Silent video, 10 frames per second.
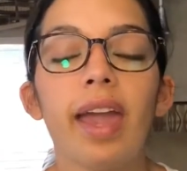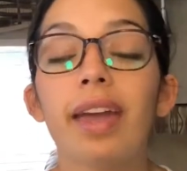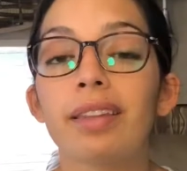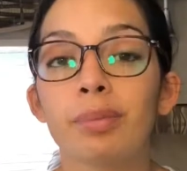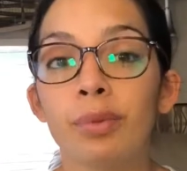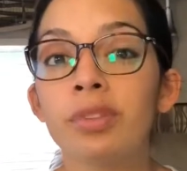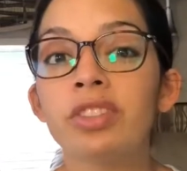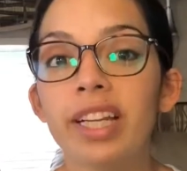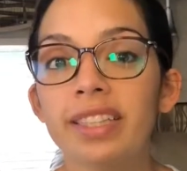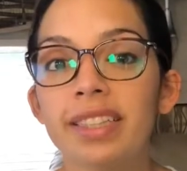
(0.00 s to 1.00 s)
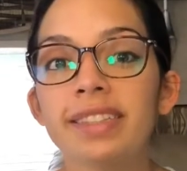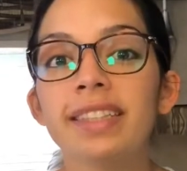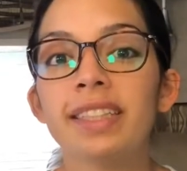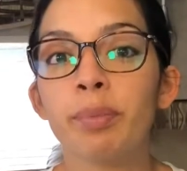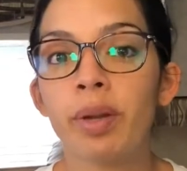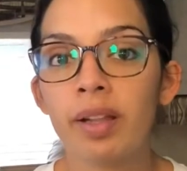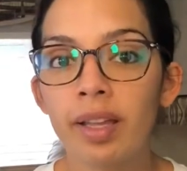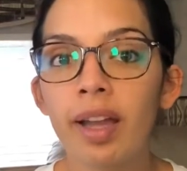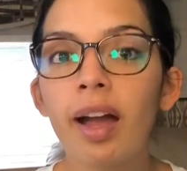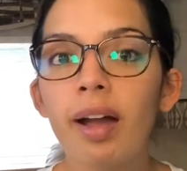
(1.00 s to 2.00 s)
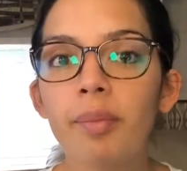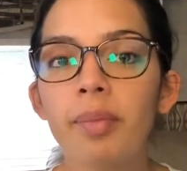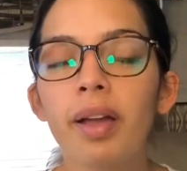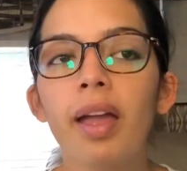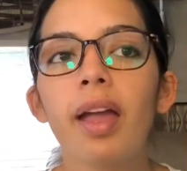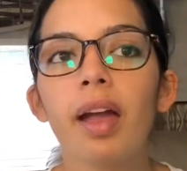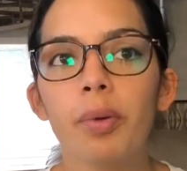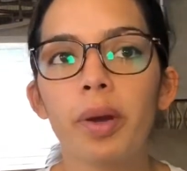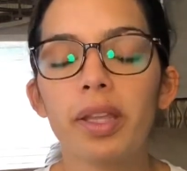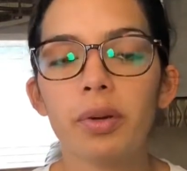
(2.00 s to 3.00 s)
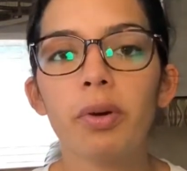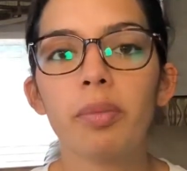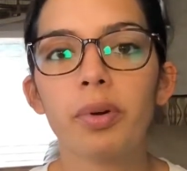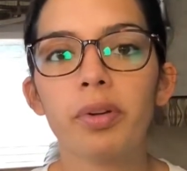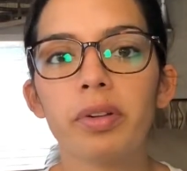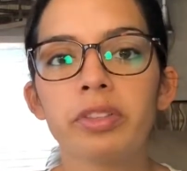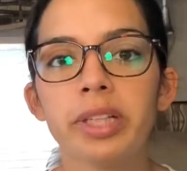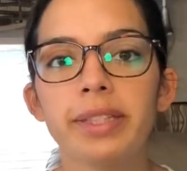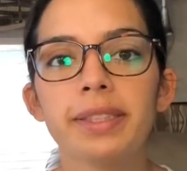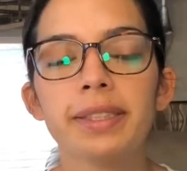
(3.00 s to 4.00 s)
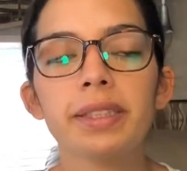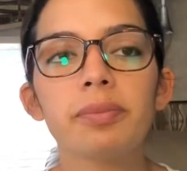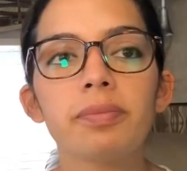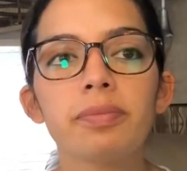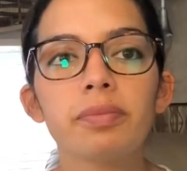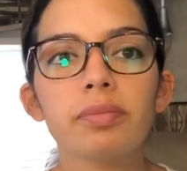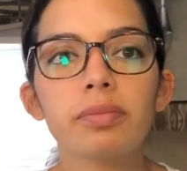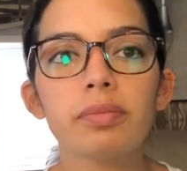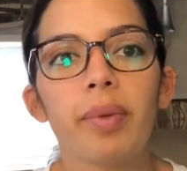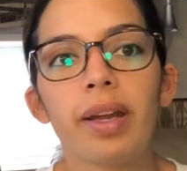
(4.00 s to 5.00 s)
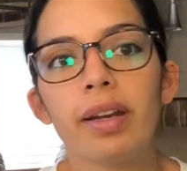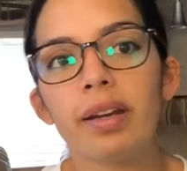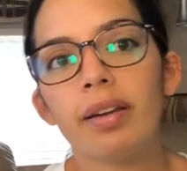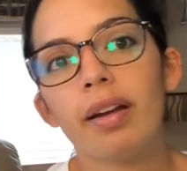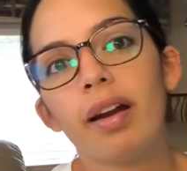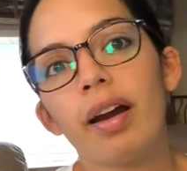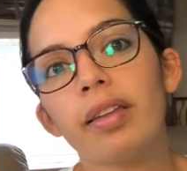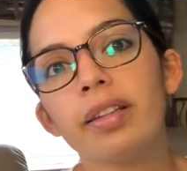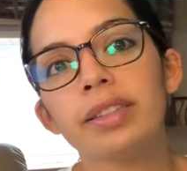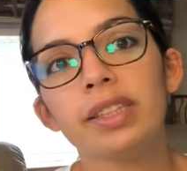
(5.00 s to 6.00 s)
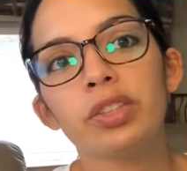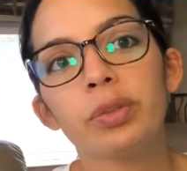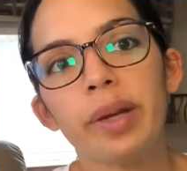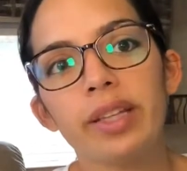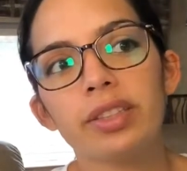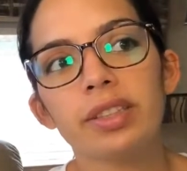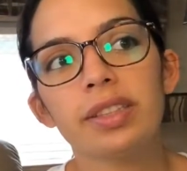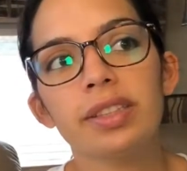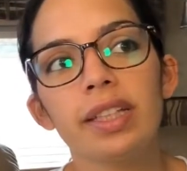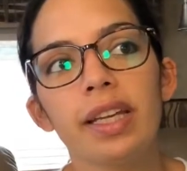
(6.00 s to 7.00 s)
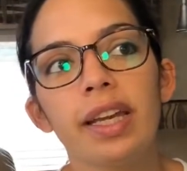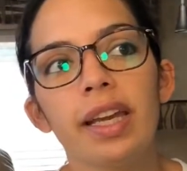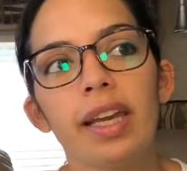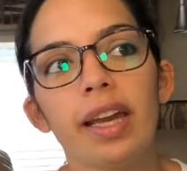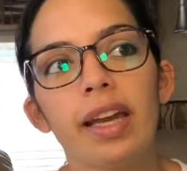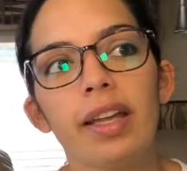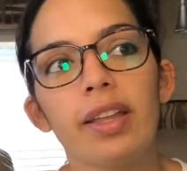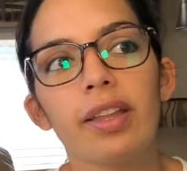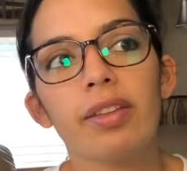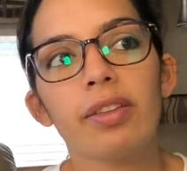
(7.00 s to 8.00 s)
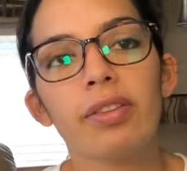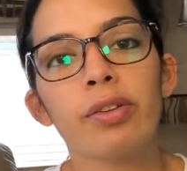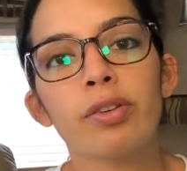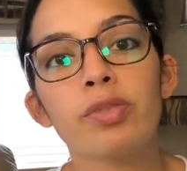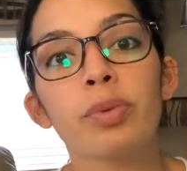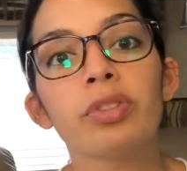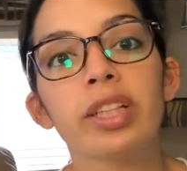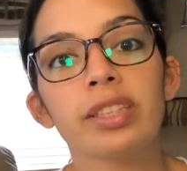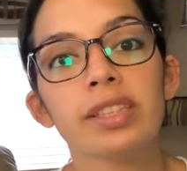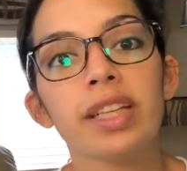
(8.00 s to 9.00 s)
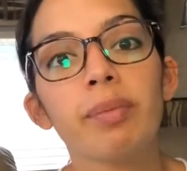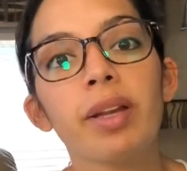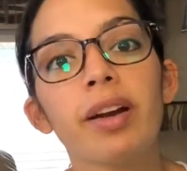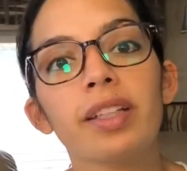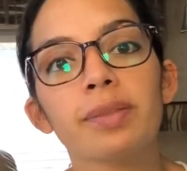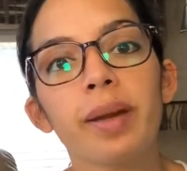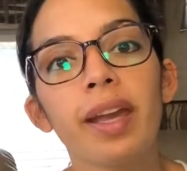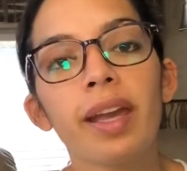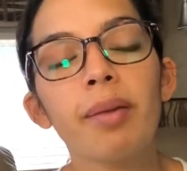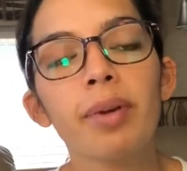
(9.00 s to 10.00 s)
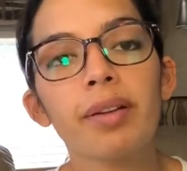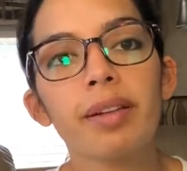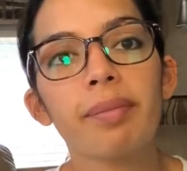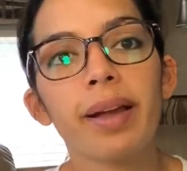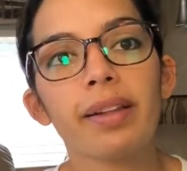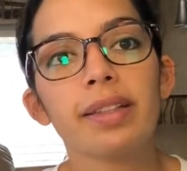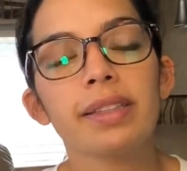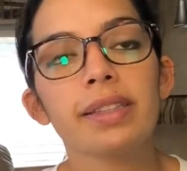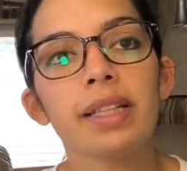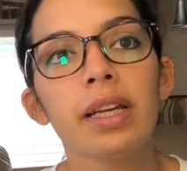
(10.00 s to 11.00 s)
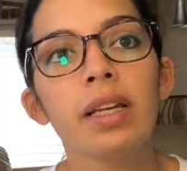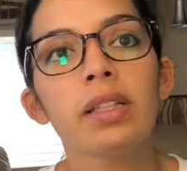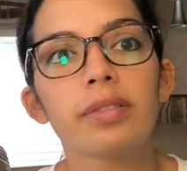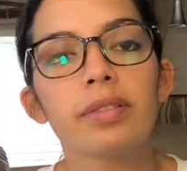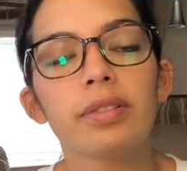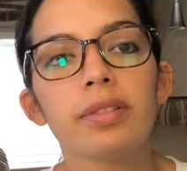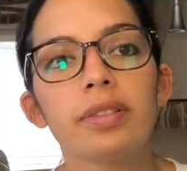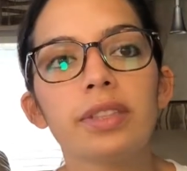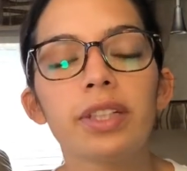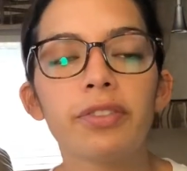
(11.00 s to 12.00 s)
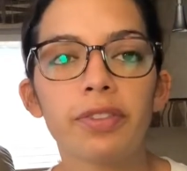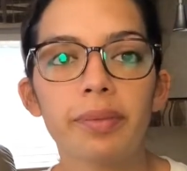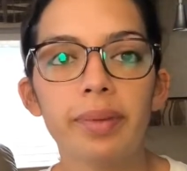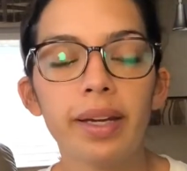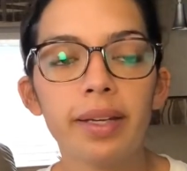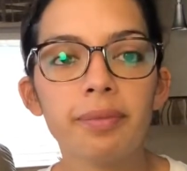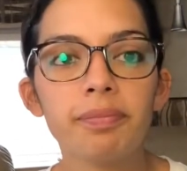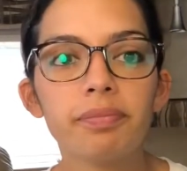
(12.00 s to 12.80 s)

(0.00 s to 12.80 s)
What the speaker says: and the mood changes that typically come with hormonal changes. In other situations, those mood changes can be caused by a chemical imbalance. So for me,